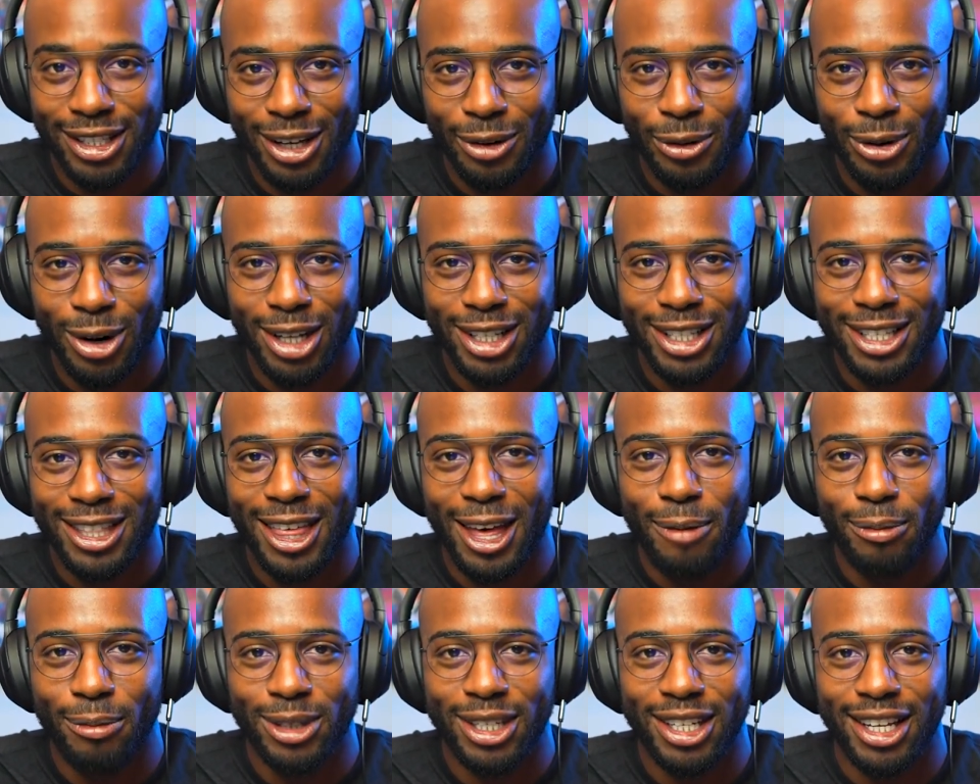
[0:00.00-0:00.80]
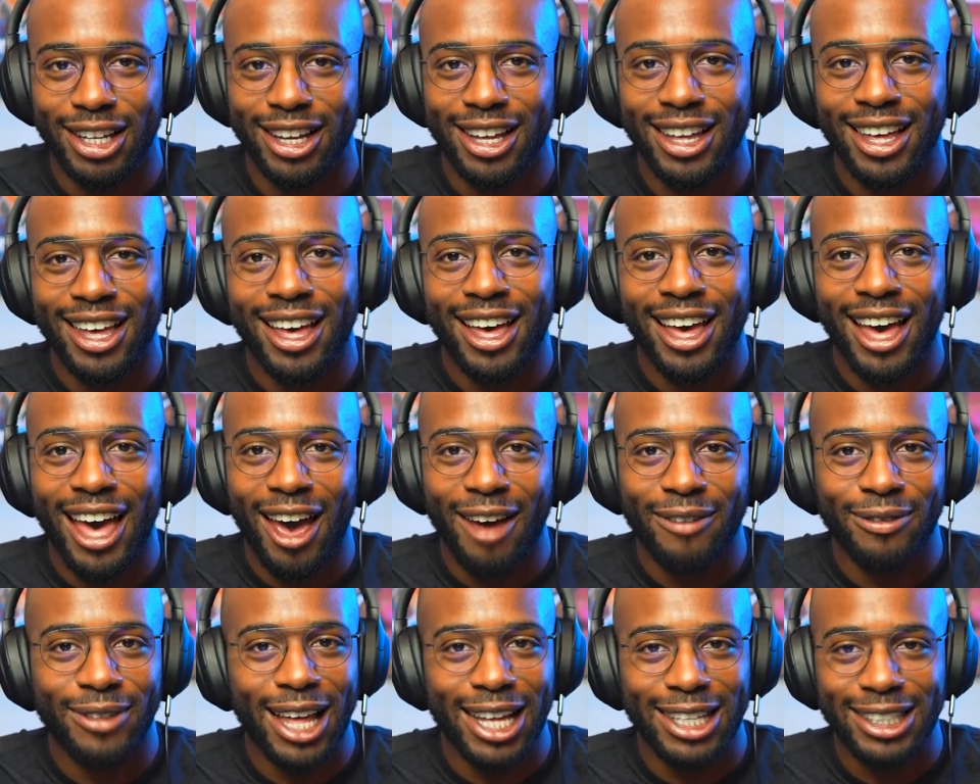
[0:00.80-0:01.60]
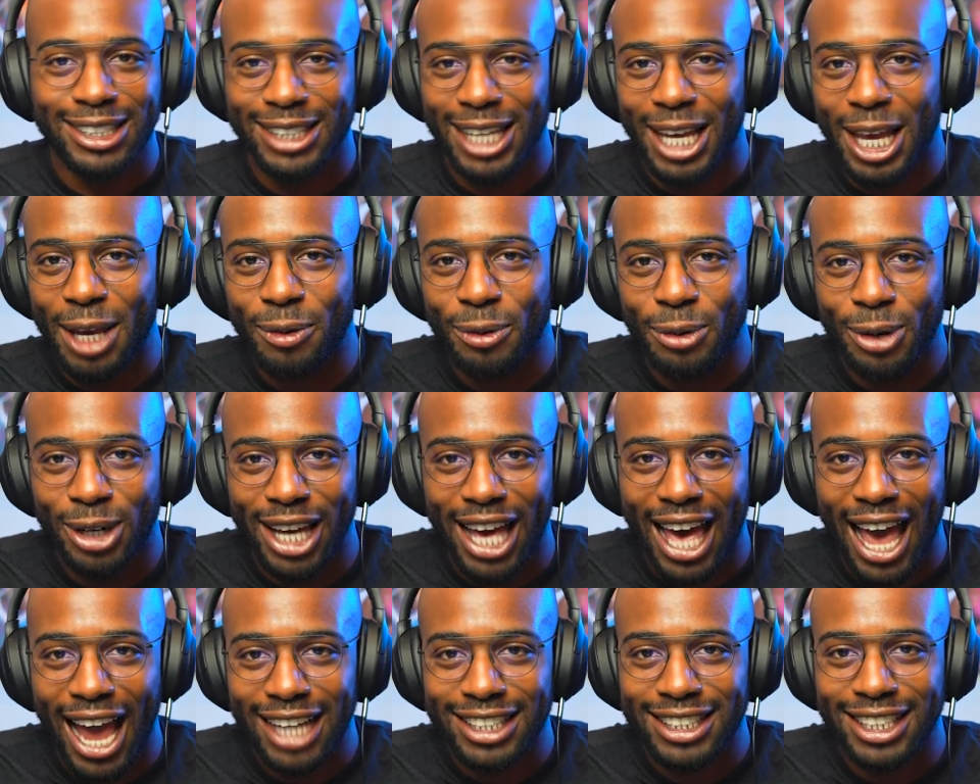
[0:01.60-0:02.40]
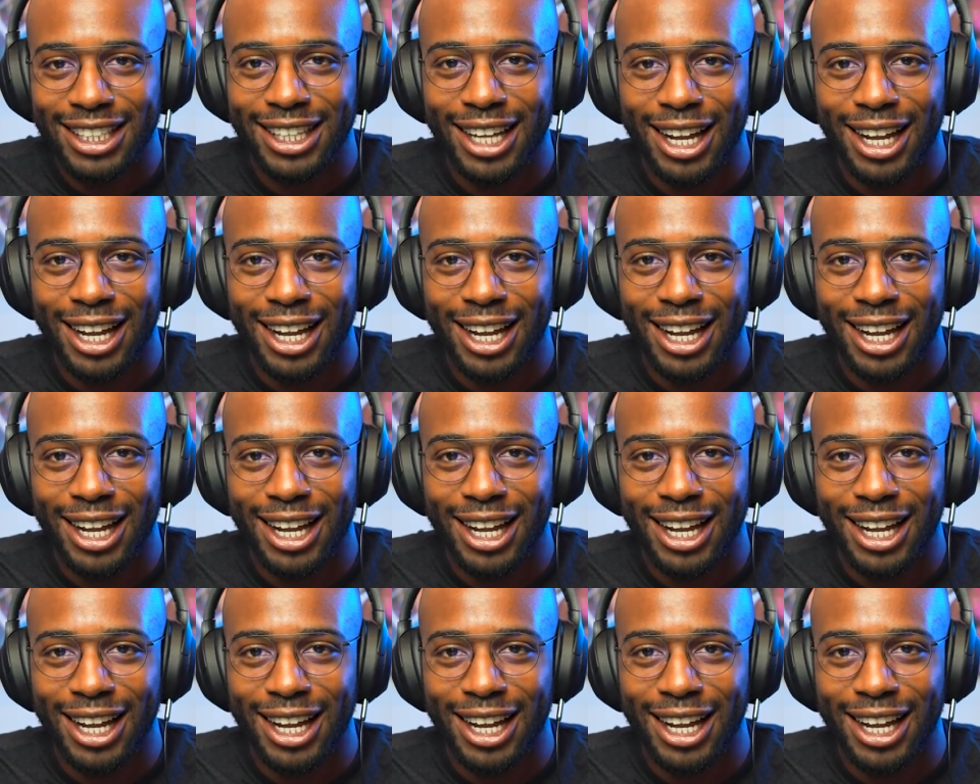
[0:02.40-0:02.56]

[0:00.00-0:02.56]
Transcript: I wanted them to have that same reaction